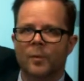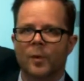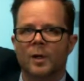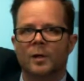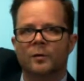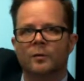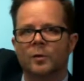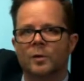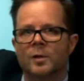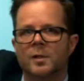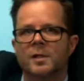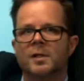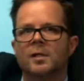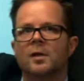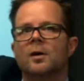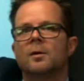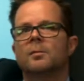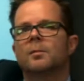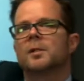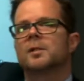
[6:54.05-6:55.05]
one of your
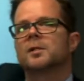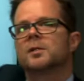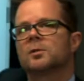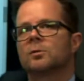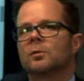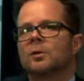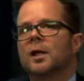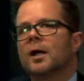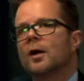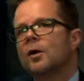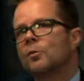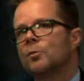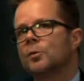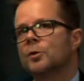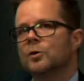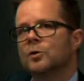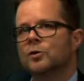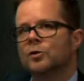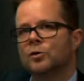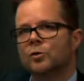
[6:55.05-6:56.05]
assignments, will help
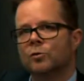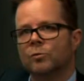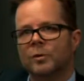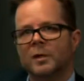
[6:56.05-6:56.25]
you to